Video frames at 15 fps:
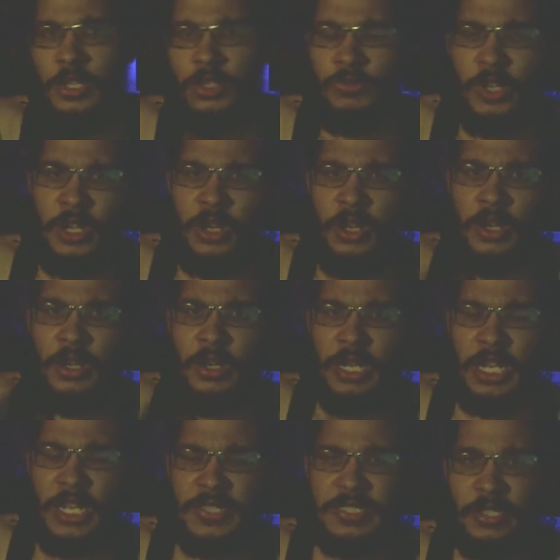Twitter,
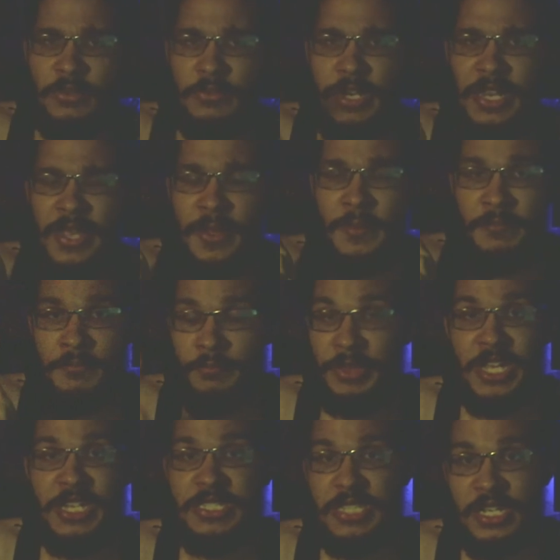Instagram,
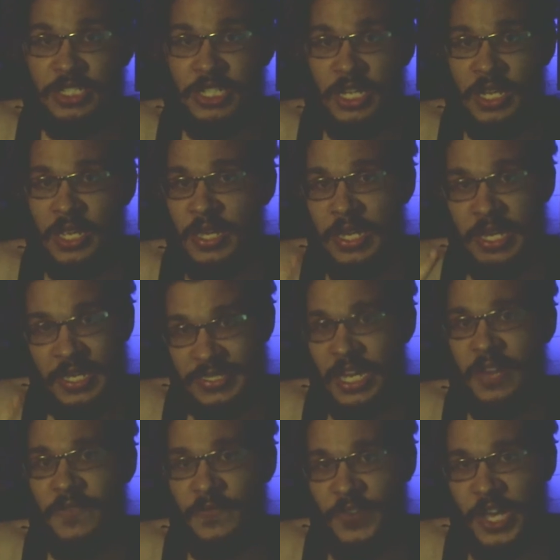PlayStation, it's
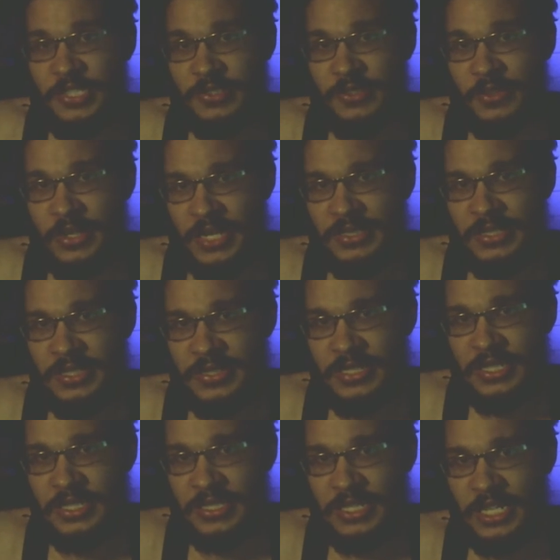
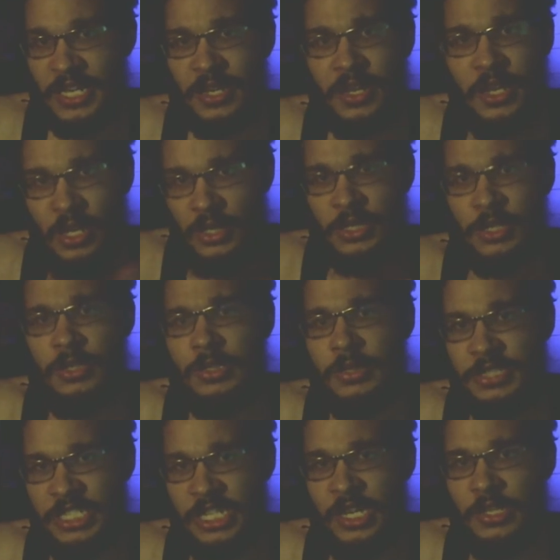nfoster1916.
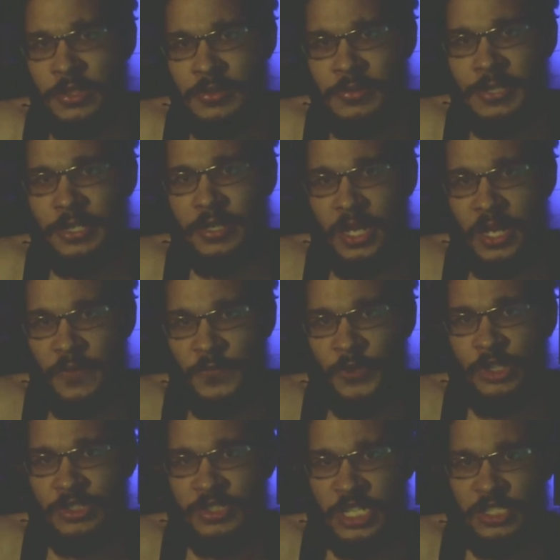YouTube channel,
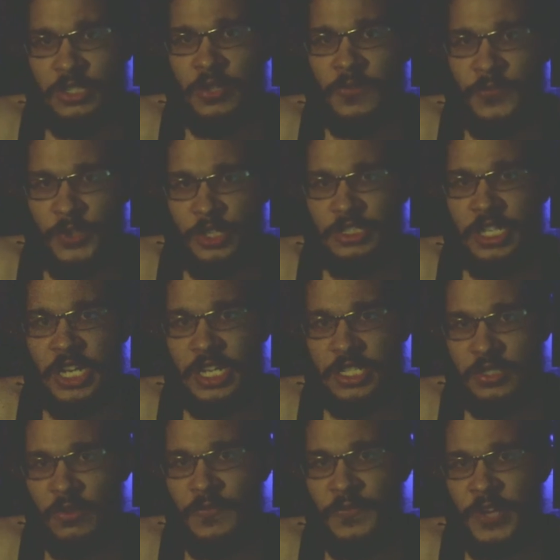
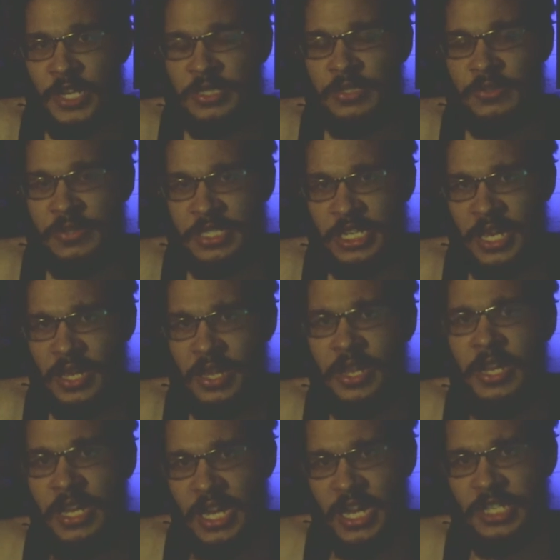youtube.com/user/NoFoster210.
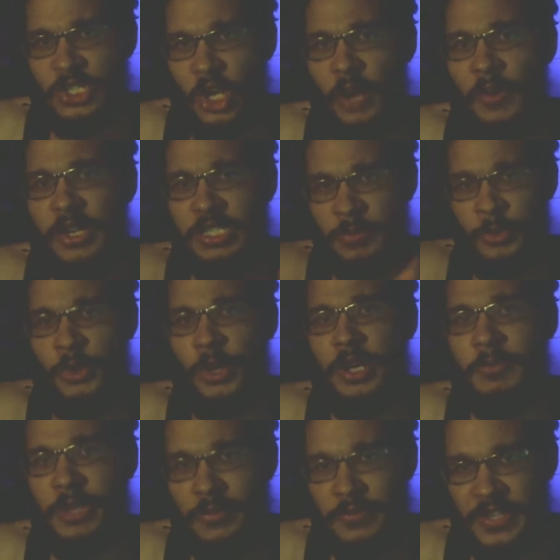As always, support
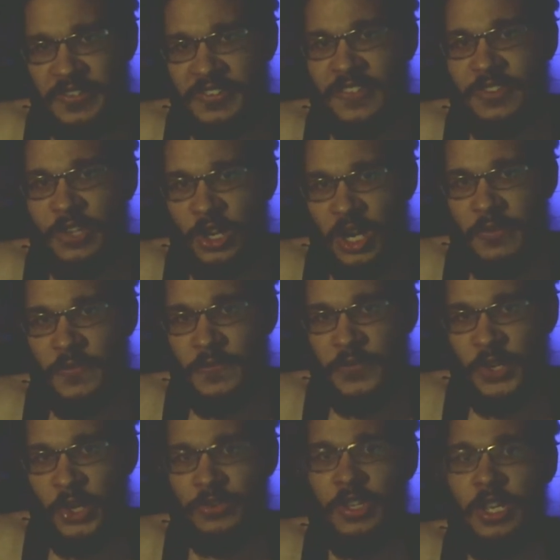Imperative Wrestling Success, the Harvick
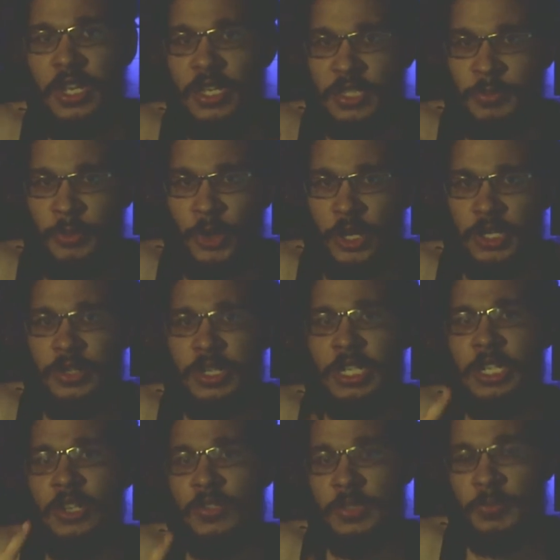folks. Support
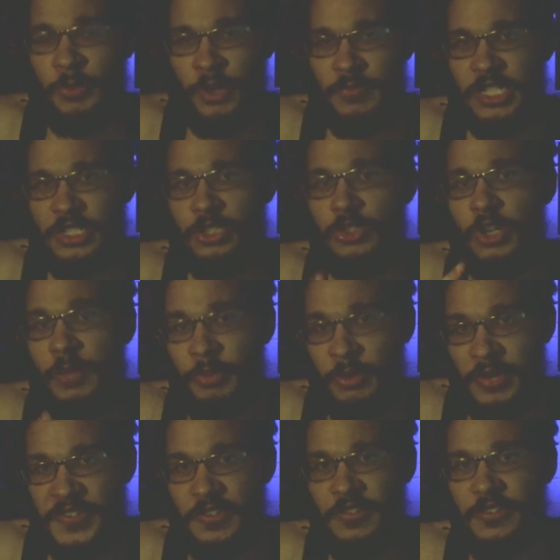NoDQ, support WrestleJoy,
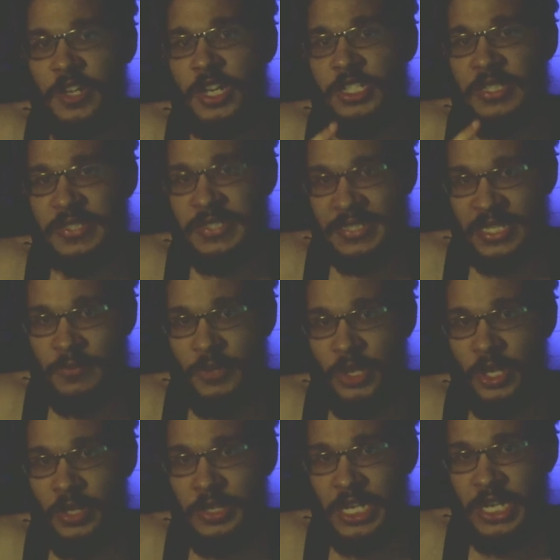Pro Wrestling Discussions, Team
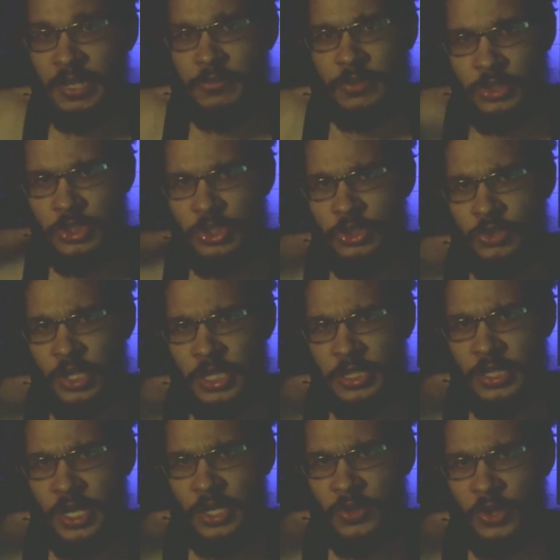All Elite, join the
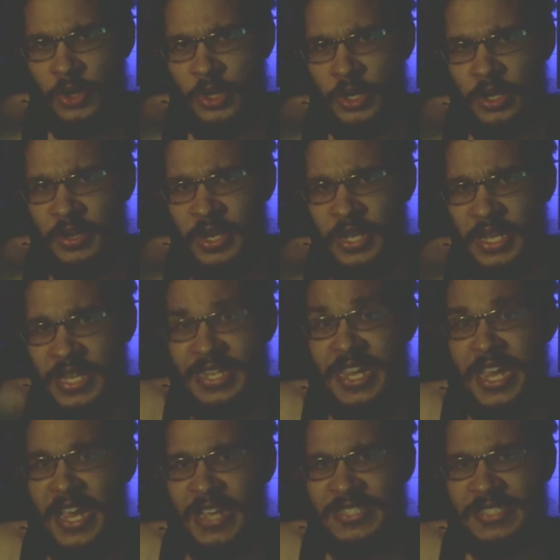Dark Order.
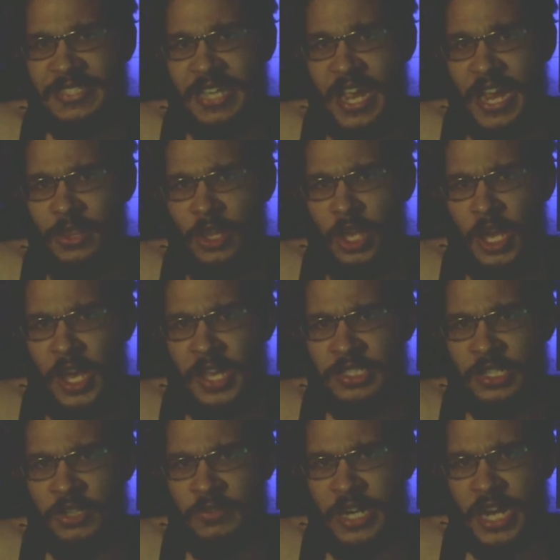Yes, I lost.
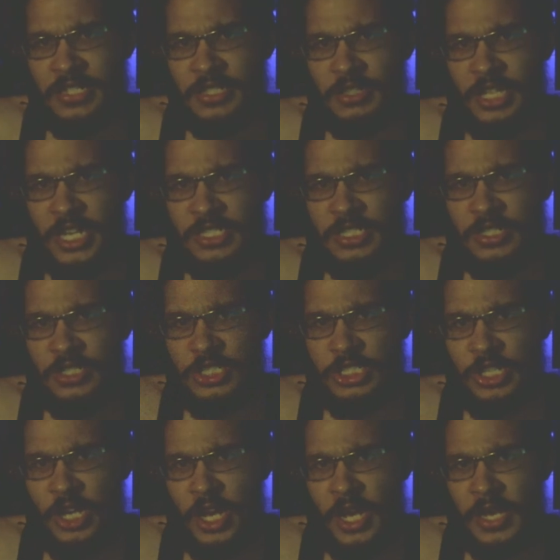Congratulations,
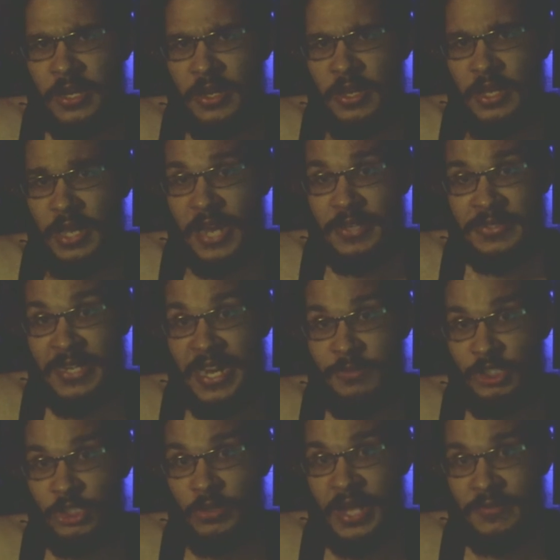Sean. I
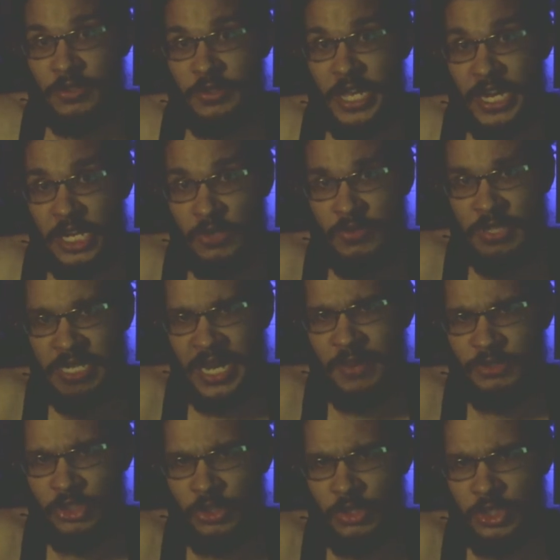damn sure don't have to like it. You
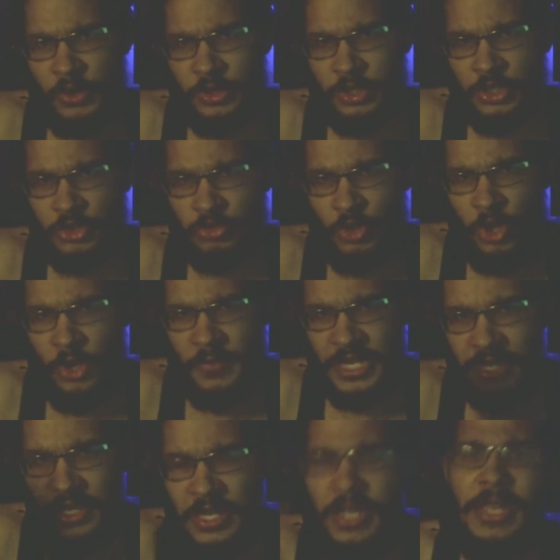damn sure don't control
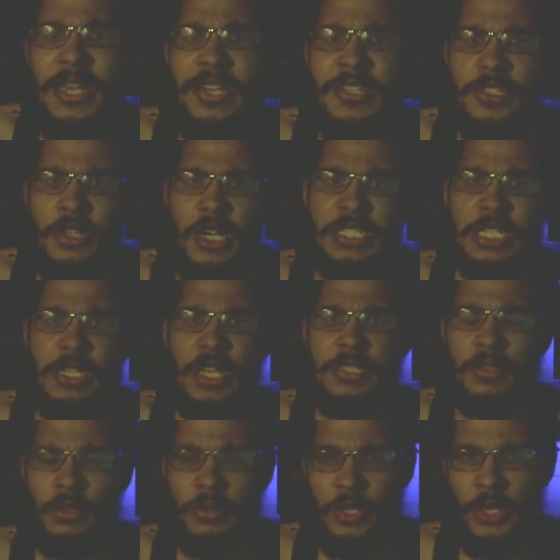me. And as always, I'd like
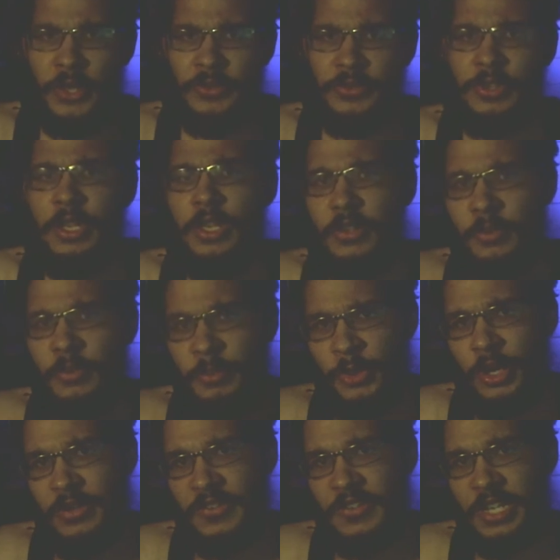to close.
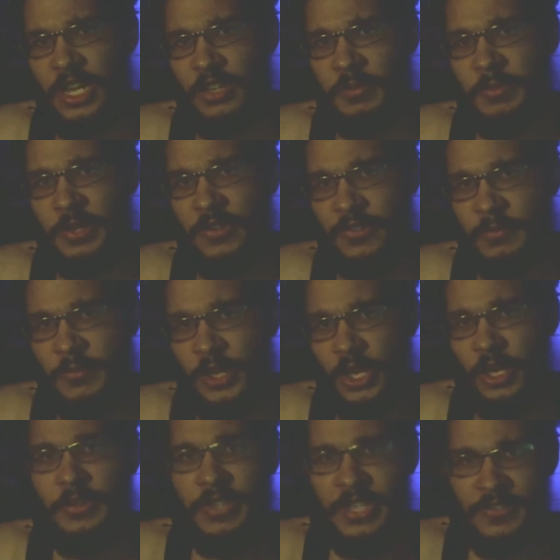Support Wrestling Hours Big and
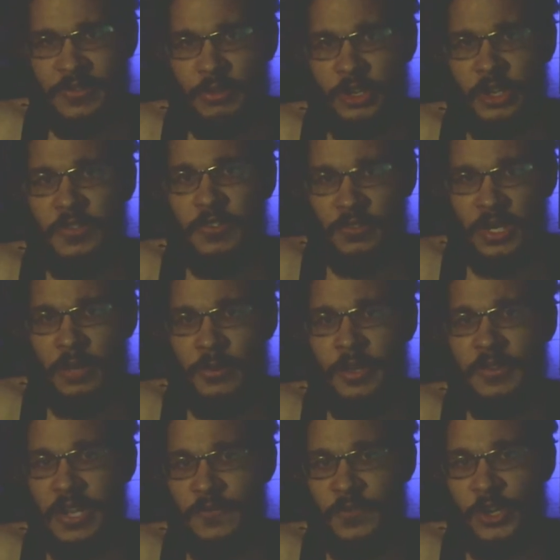Small. Let's keep growing as
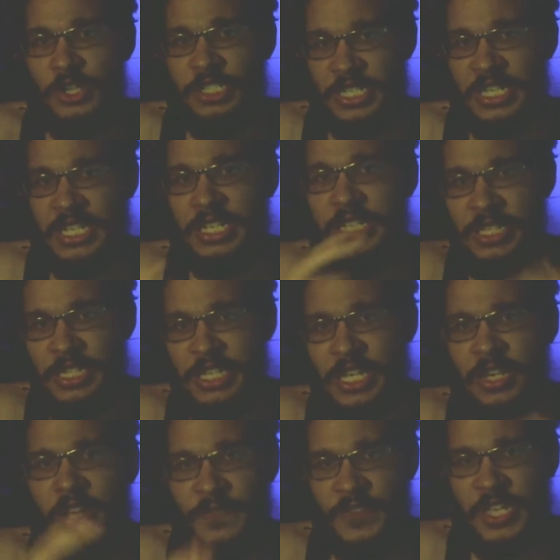incredible, diverse, unique,
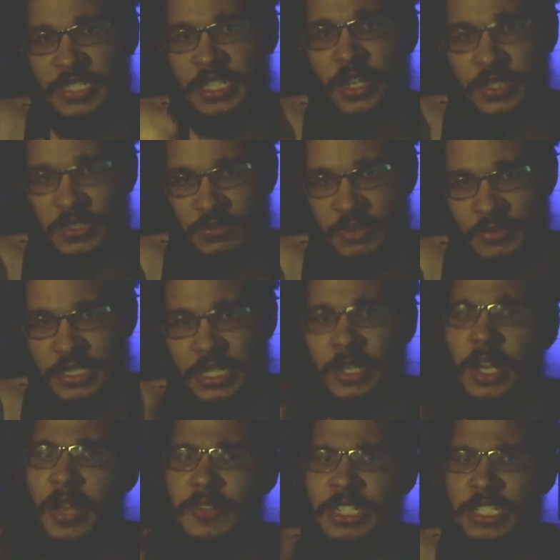elite, authentic, unscripted,
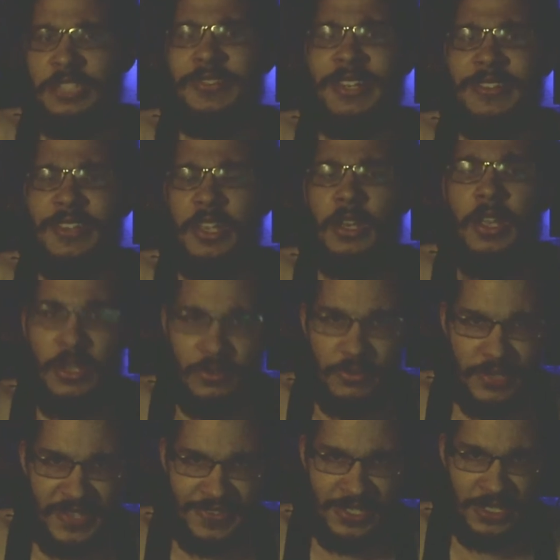unrestricted
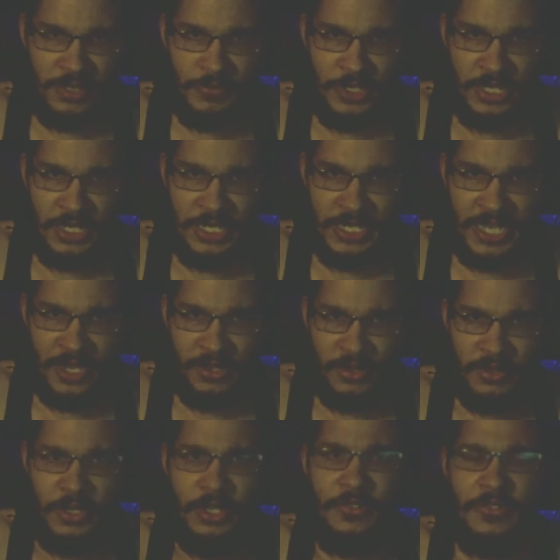wrestling community together.